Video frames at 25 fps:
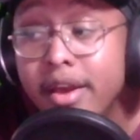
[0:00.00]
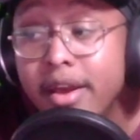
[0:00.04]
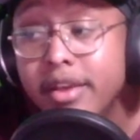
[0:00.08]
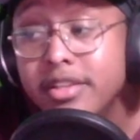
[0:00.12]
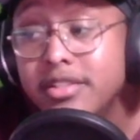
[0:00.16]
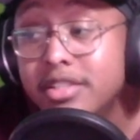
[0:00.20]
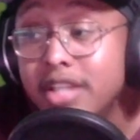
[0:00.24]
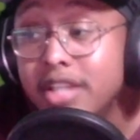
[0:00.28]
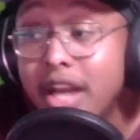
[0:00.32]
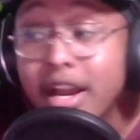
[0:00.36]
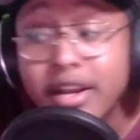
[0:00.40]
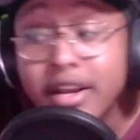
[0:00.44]

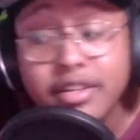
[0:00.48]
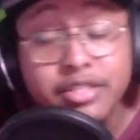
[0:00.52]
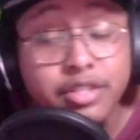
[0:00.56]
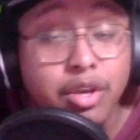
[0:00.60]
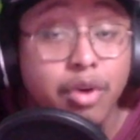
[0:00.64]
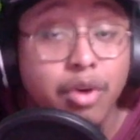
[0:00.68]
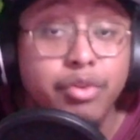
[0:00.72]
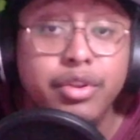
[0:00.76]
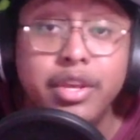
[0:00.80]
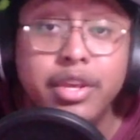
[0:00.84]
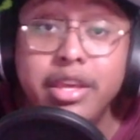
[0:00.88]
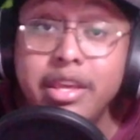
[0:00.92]
Shaka
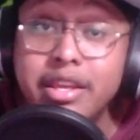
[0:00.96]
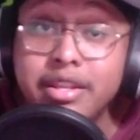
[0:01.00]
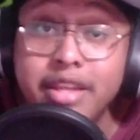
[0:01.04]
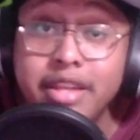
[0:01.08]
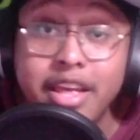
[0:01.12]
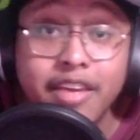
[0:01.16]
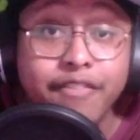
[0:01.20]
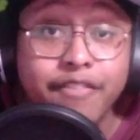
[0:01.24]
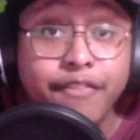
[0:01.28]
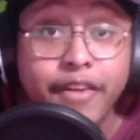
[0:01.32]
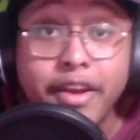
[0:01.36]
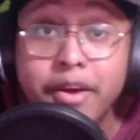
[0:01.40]
Toney and
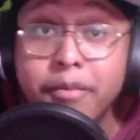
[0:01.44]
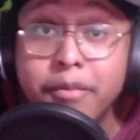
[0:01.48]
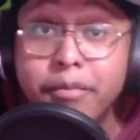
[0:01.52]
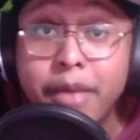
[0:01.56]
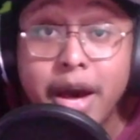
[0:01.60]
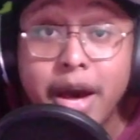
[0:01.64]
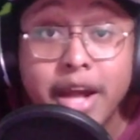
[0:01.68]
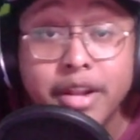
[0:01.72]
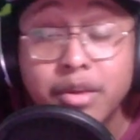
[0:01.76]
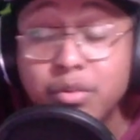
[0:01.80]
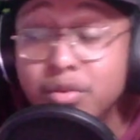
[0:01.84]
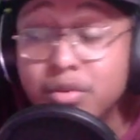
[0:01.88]
Efe
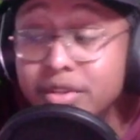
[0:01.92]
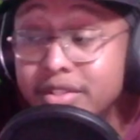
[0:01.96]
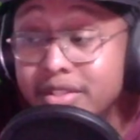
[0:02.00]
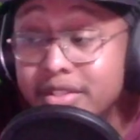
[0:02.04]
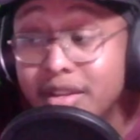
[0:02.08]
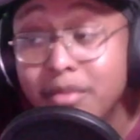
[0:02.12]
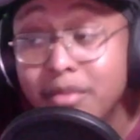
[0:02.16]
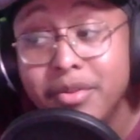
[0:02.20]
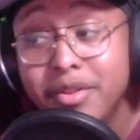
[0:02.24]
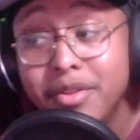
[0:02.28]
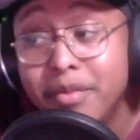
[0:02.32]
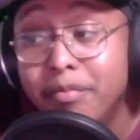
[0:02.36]
Obada were
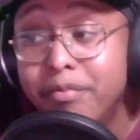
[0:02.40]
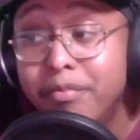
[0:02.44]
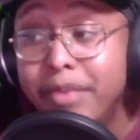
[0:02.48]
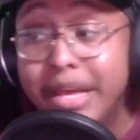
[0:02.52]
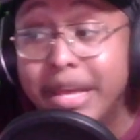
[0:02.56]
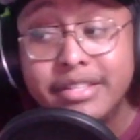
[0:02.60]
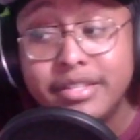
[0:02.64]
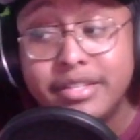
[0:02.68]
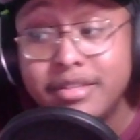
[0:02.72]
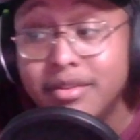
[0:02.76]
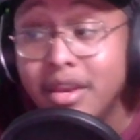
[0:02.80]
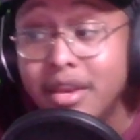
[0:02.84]
some of the
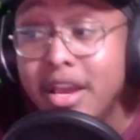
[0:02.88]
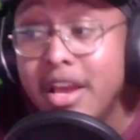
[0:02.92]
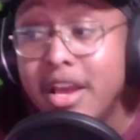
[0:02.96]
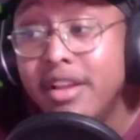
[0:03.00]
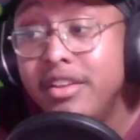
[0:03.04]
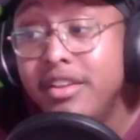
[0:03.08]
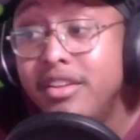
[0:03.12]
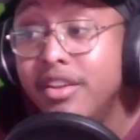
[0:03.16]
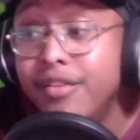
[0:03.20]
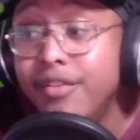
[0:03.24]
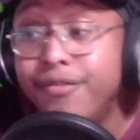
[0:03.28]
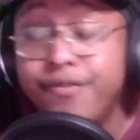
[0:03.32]
best
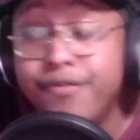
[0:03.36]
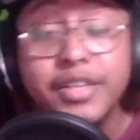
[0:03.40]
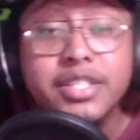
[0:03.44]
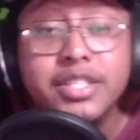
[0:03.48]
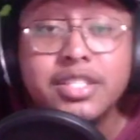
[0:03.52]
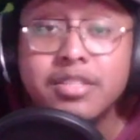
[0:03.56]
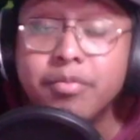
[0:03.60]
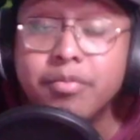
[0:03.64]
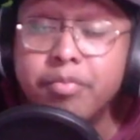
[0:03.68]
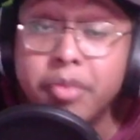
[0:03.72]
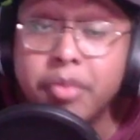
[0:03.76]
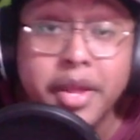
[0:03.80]

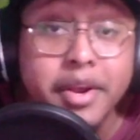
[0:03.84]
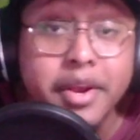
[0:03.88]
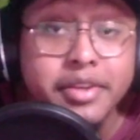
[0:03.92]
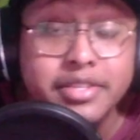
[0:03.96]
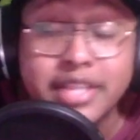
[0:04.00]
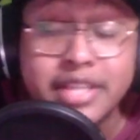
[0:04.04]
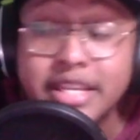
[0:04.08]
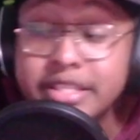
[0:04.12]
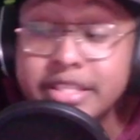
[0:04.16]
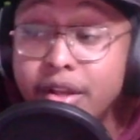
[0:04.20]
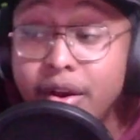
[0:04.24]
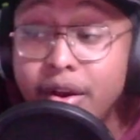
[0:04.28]
defensive
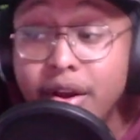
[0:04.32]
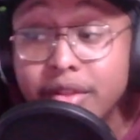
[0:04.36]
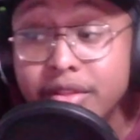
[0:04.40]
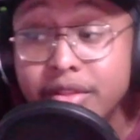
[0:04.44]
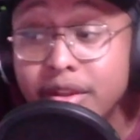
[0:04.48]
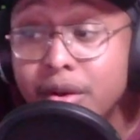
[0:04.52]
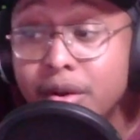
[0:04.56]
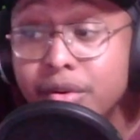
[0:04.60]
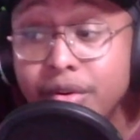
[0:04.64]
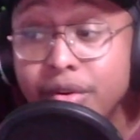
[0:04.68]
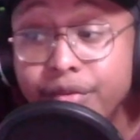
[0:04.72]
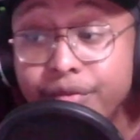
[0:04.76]
players I saw out
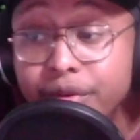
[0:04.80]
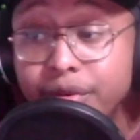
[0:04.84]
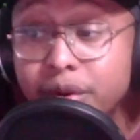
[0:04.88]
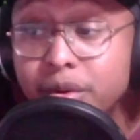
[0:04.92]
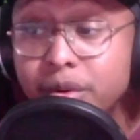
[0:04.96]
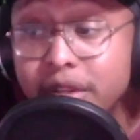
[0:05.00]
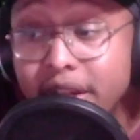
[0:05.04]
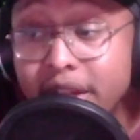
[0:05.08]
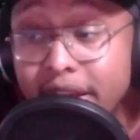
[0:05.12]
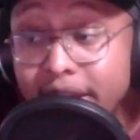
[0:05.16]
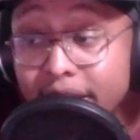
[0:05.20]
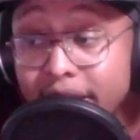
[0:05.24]
there on the
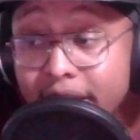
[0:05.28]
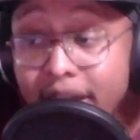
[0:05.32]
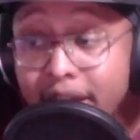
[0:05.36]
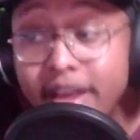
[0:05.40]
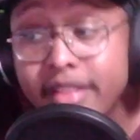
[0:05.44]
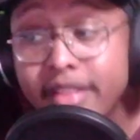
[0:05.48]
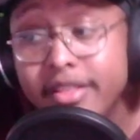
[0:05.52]
field today.